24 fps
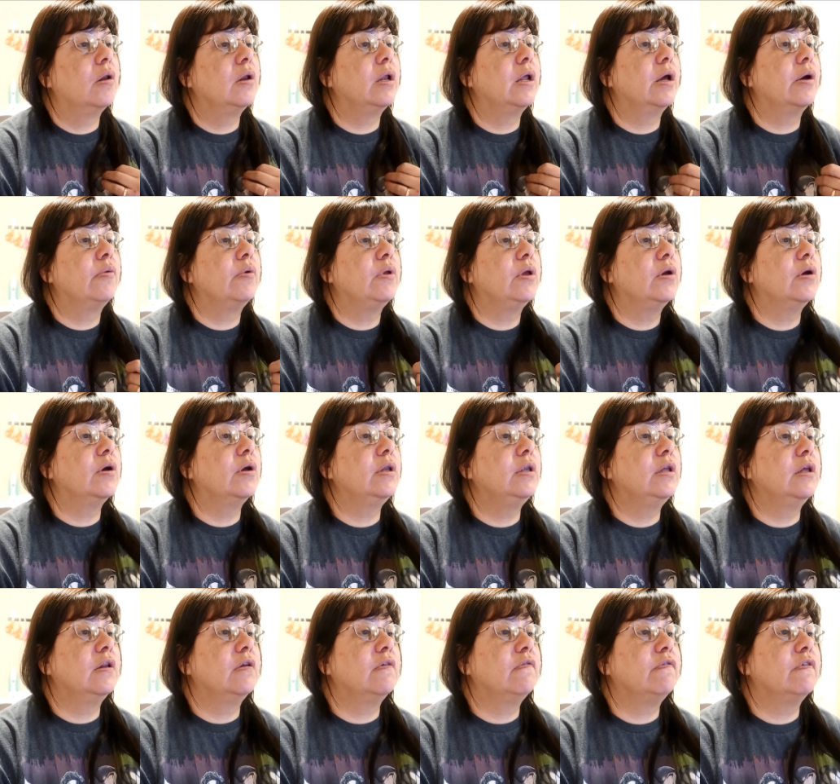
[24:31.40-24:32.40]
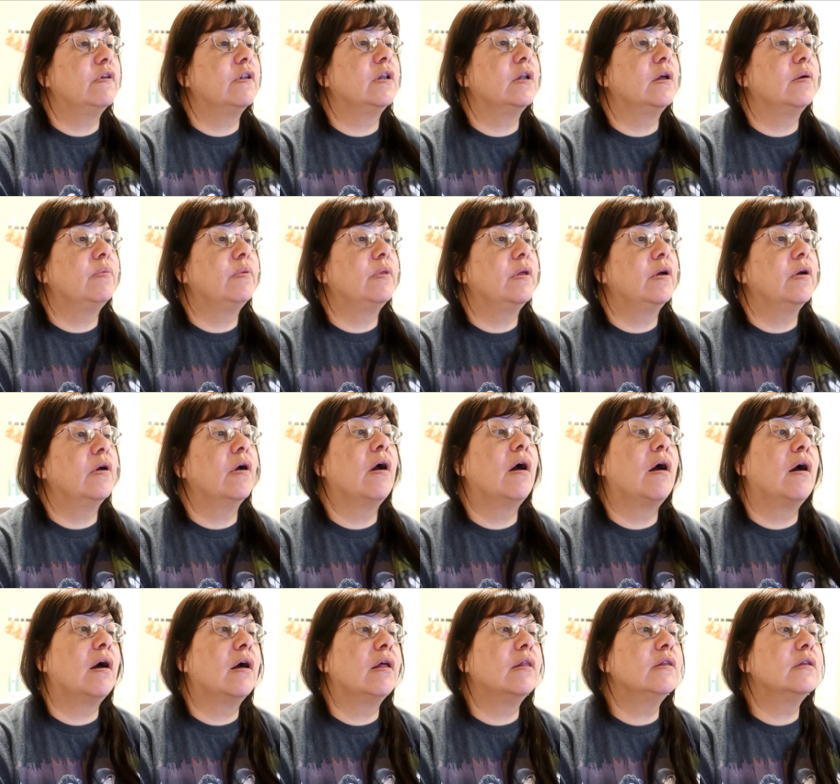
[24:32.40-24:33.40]
Now we could get it filled up there
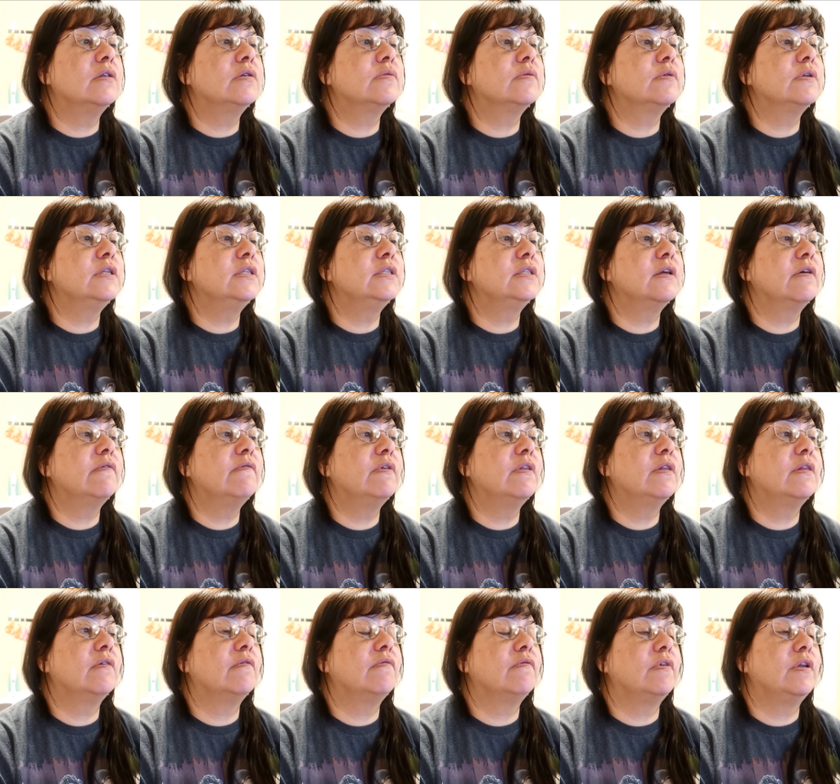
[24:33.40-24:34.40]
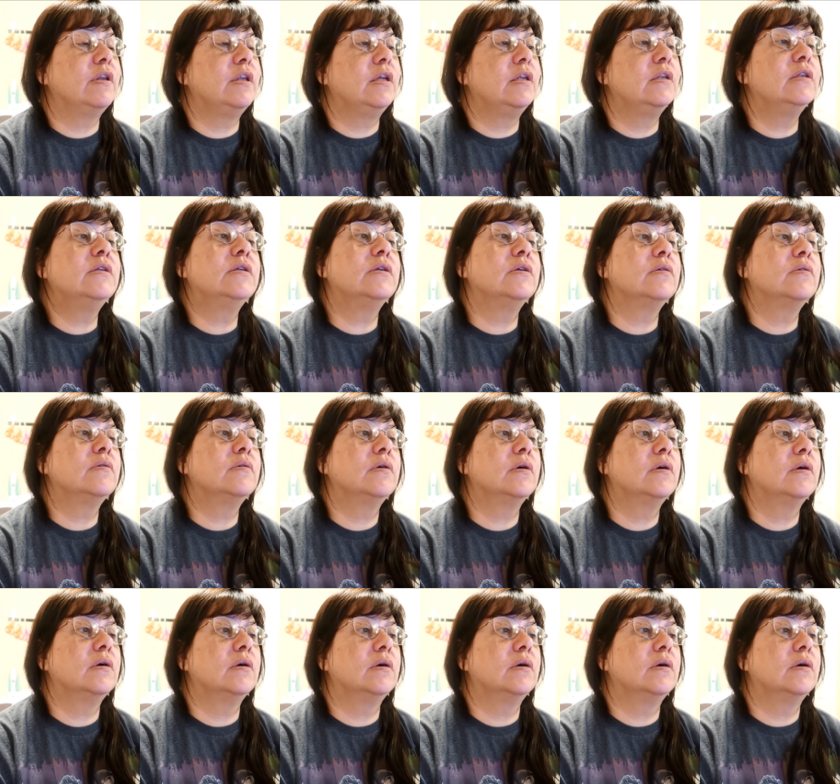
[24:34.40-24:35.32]
on the 27th if we need to.